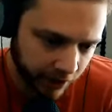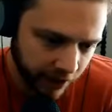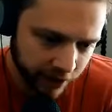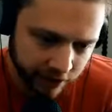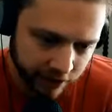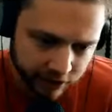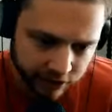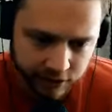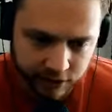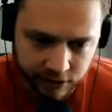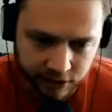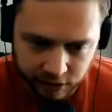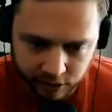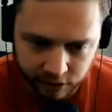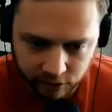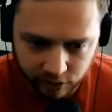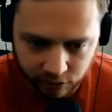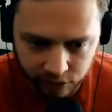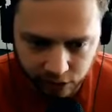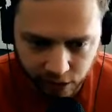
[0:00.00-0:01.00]

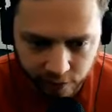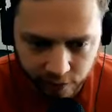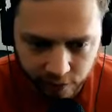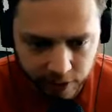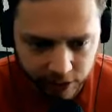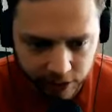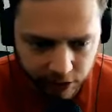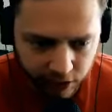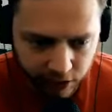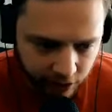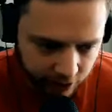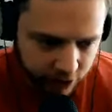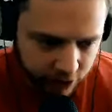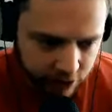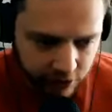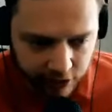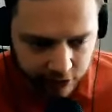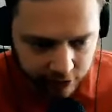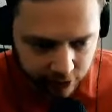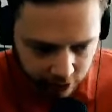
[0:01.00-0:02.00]
entities or government
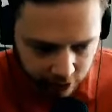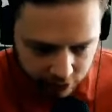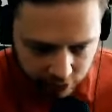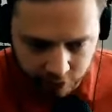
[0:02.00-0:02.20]
contractors.